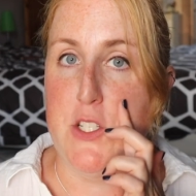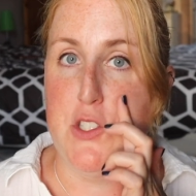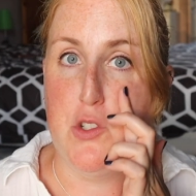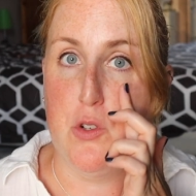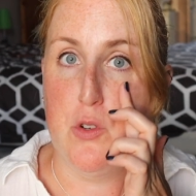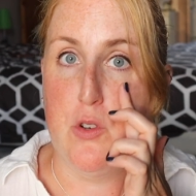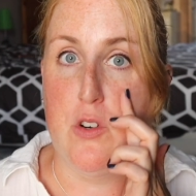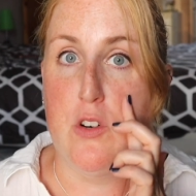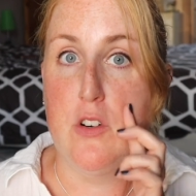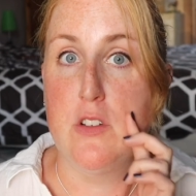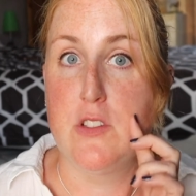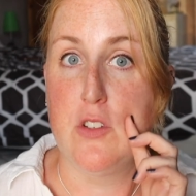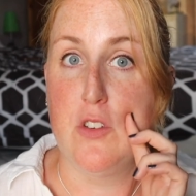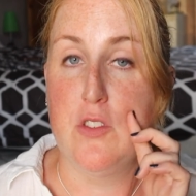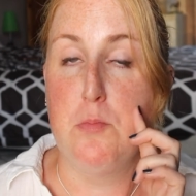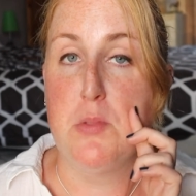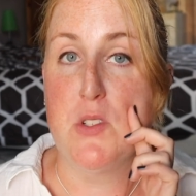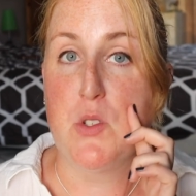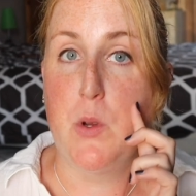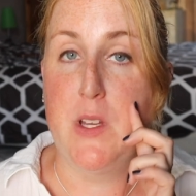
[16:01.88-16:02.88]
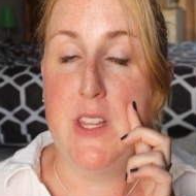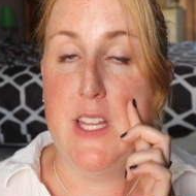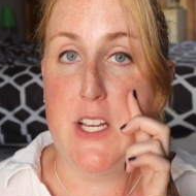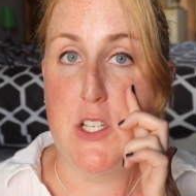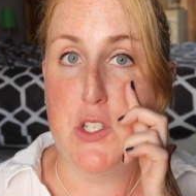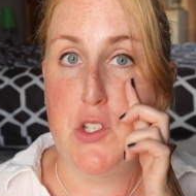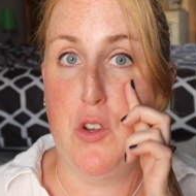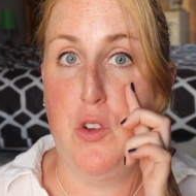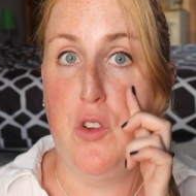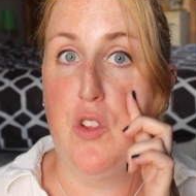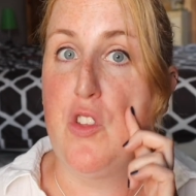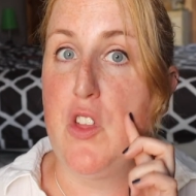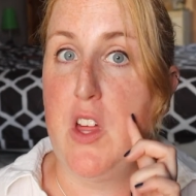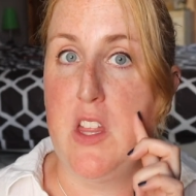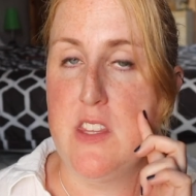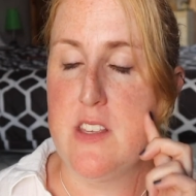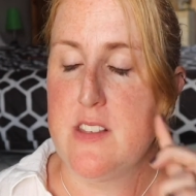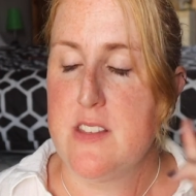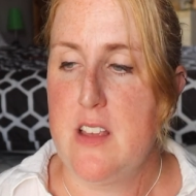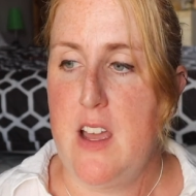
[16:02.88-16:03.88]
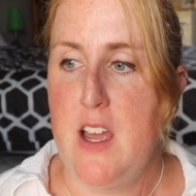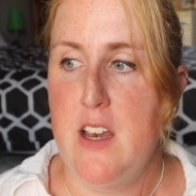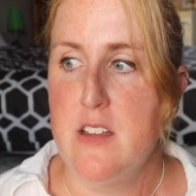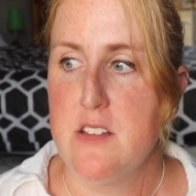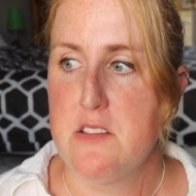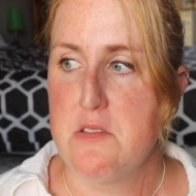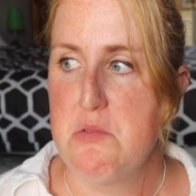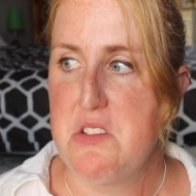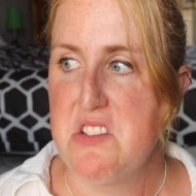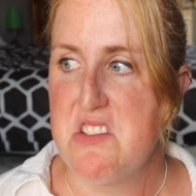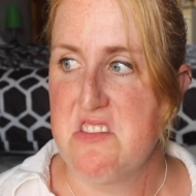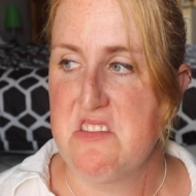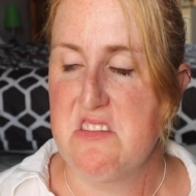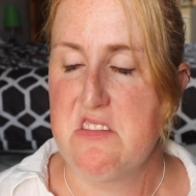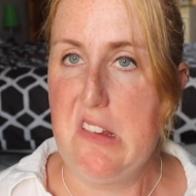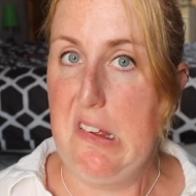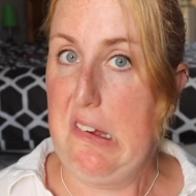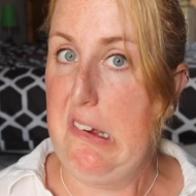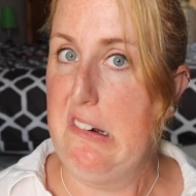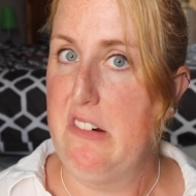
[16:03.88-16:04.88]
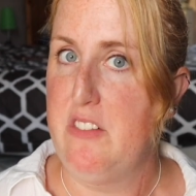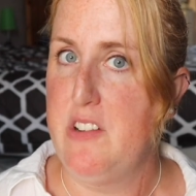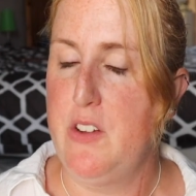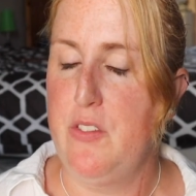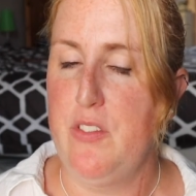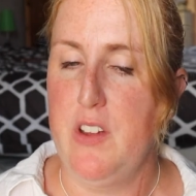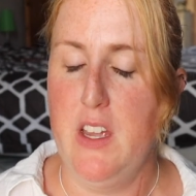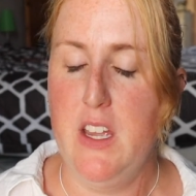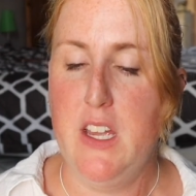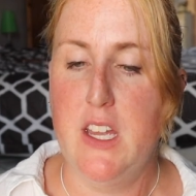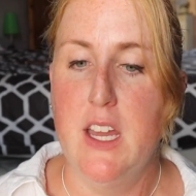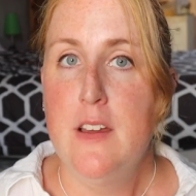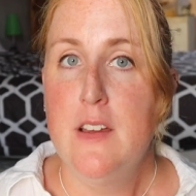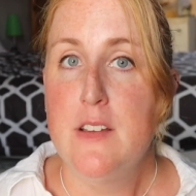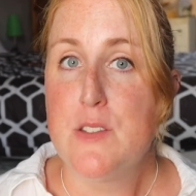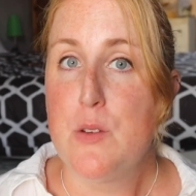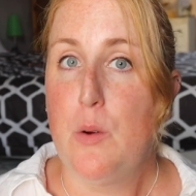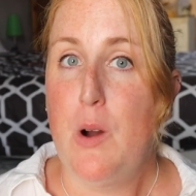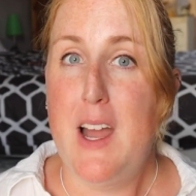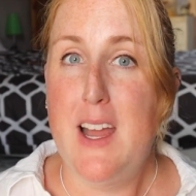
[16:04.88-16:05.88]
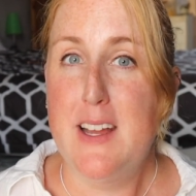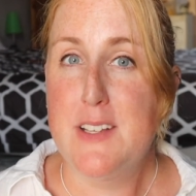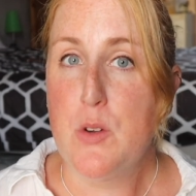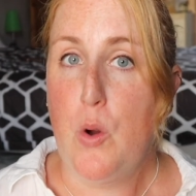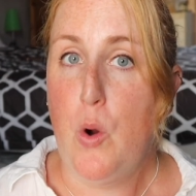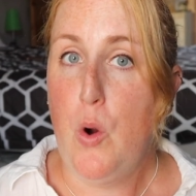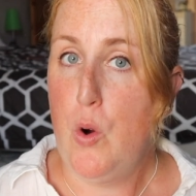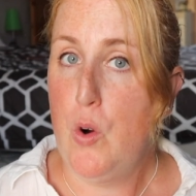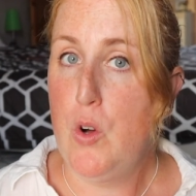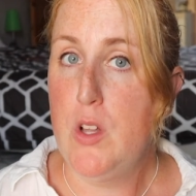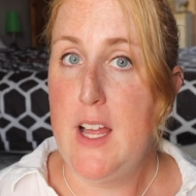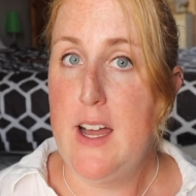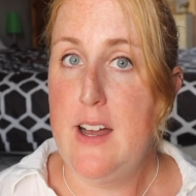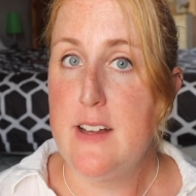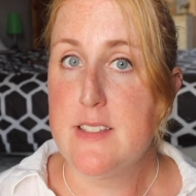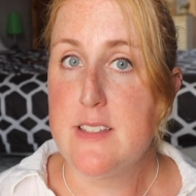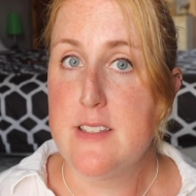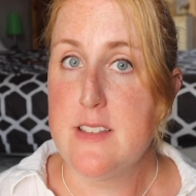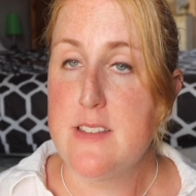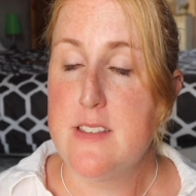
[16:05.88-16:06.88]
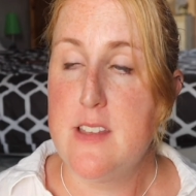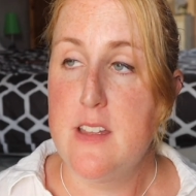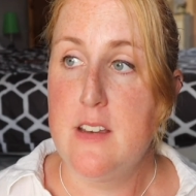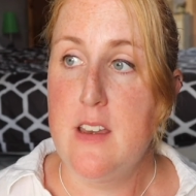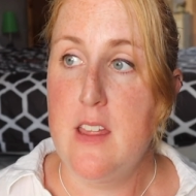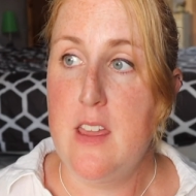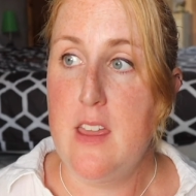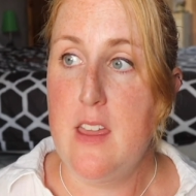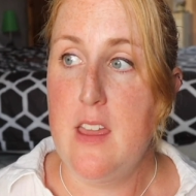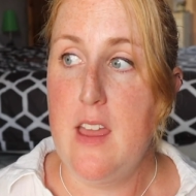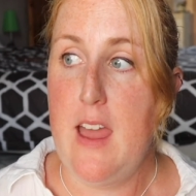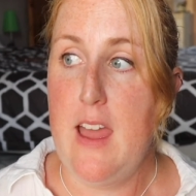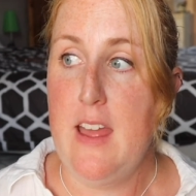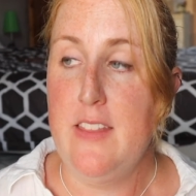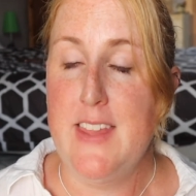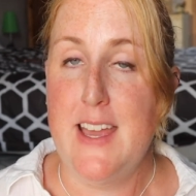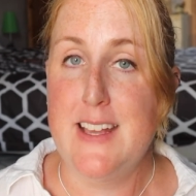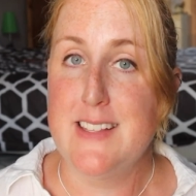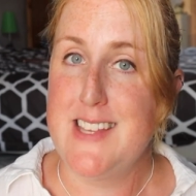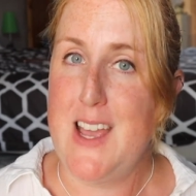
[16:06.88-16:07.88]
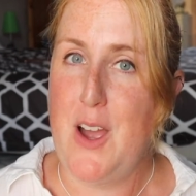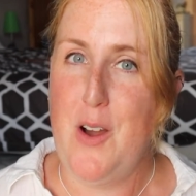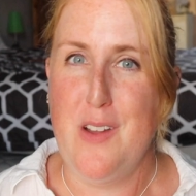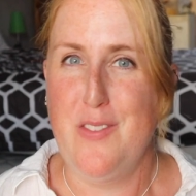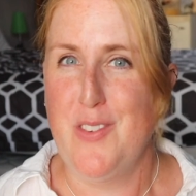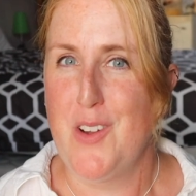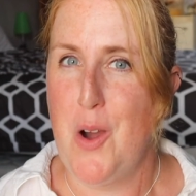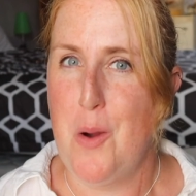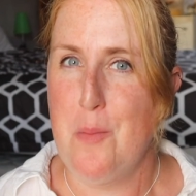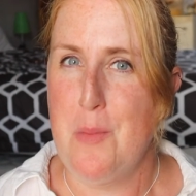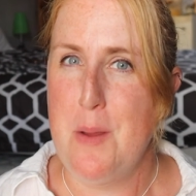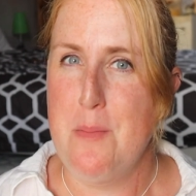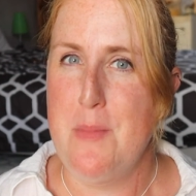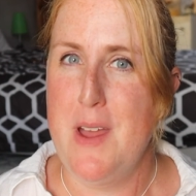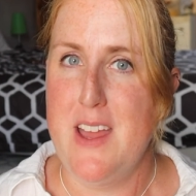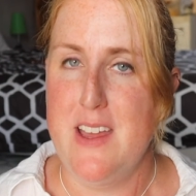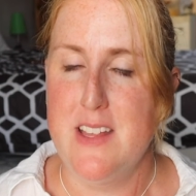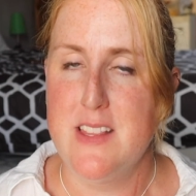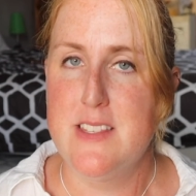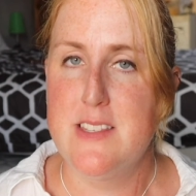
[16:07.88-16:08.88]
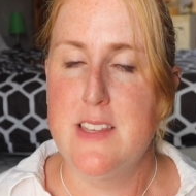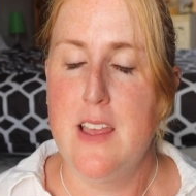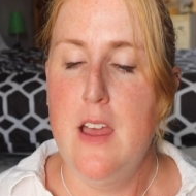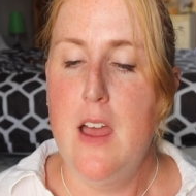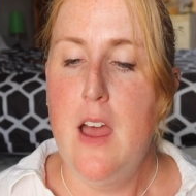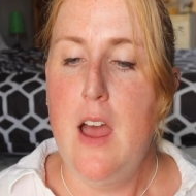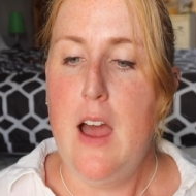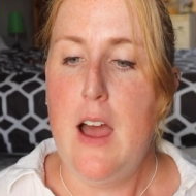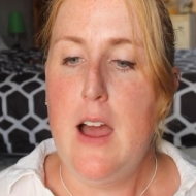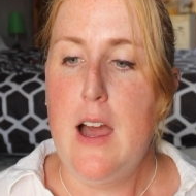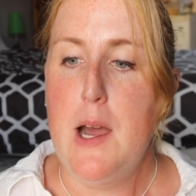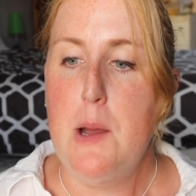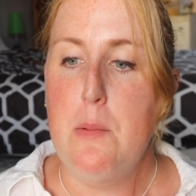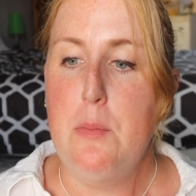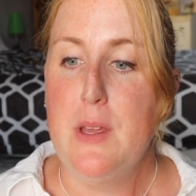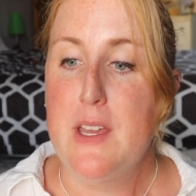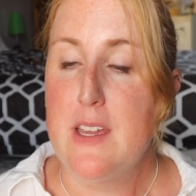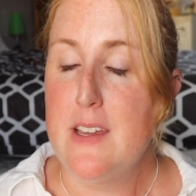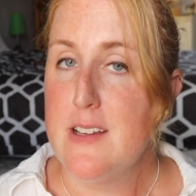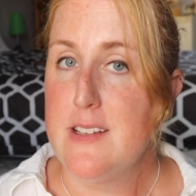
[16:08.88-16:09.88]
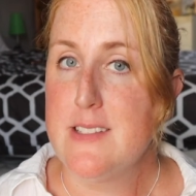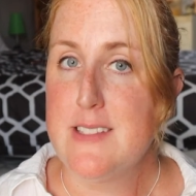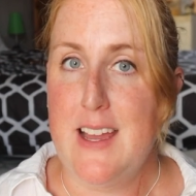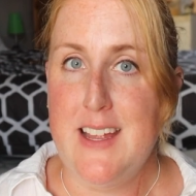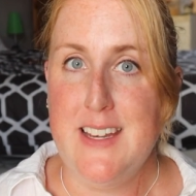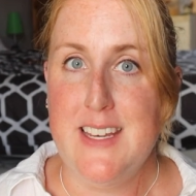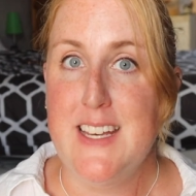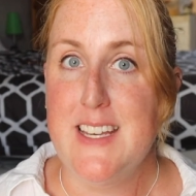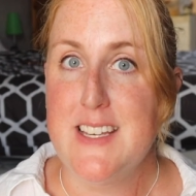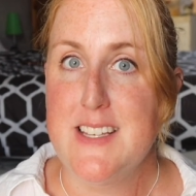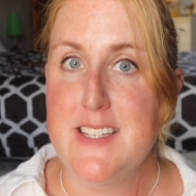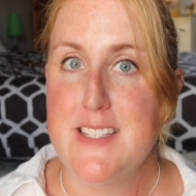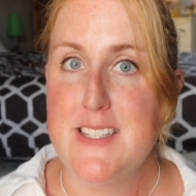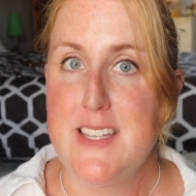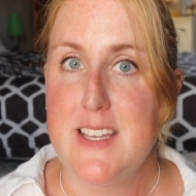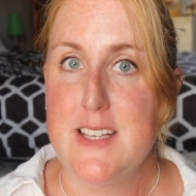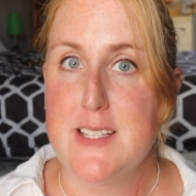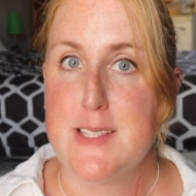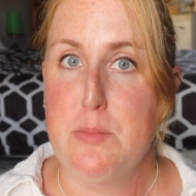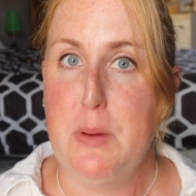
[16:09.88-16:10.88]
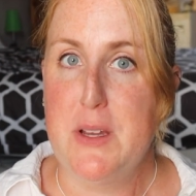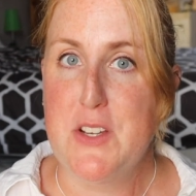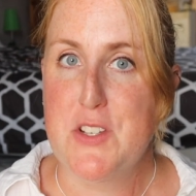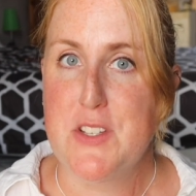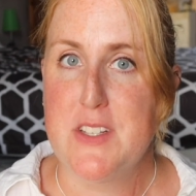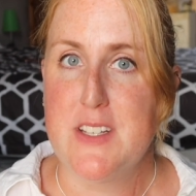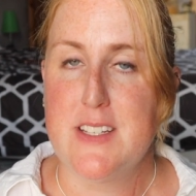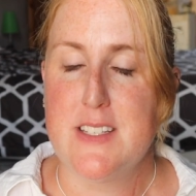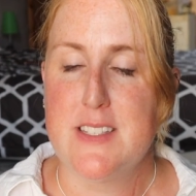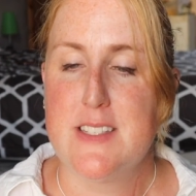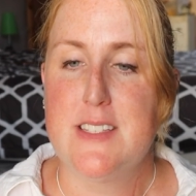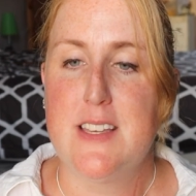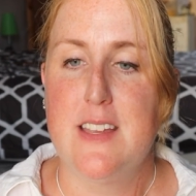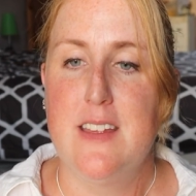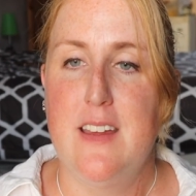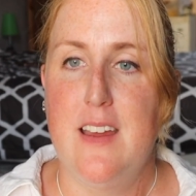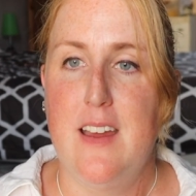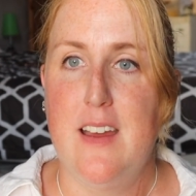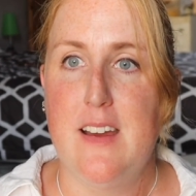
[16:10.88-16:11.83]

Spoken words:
jaw, so between that tooth and the sinus, which is horrific. So I had to haul ass to Sydney, and that's how I forgot my meds, because I needed to see a specialist